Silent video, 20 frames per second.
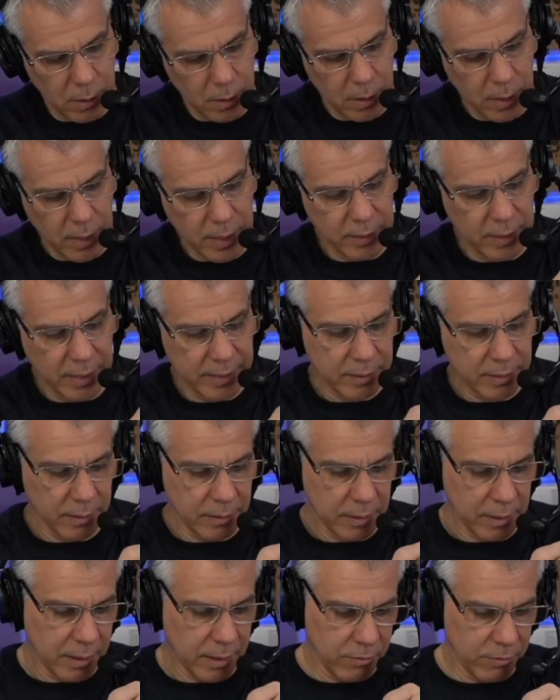I like that
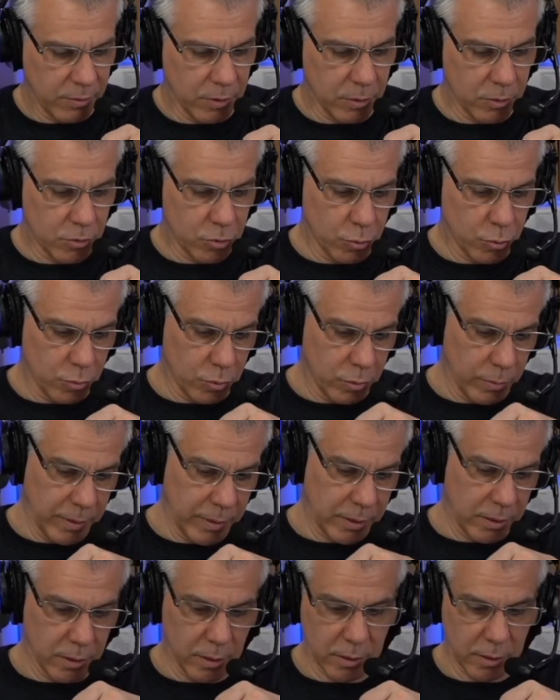they give you the tool
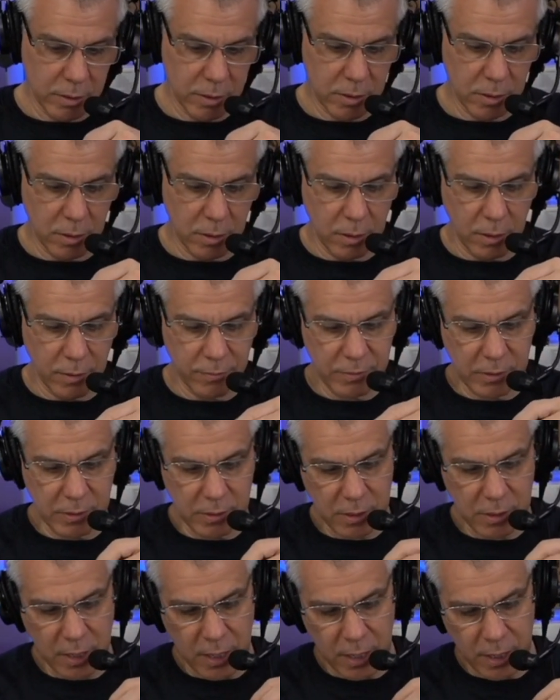because
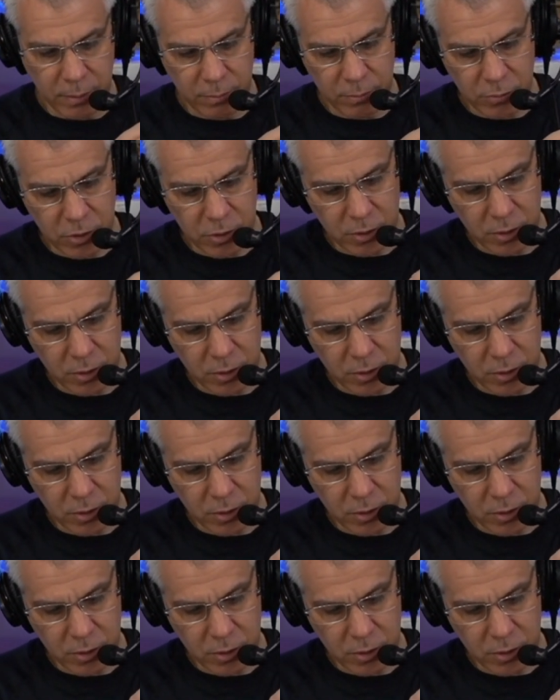oftentimes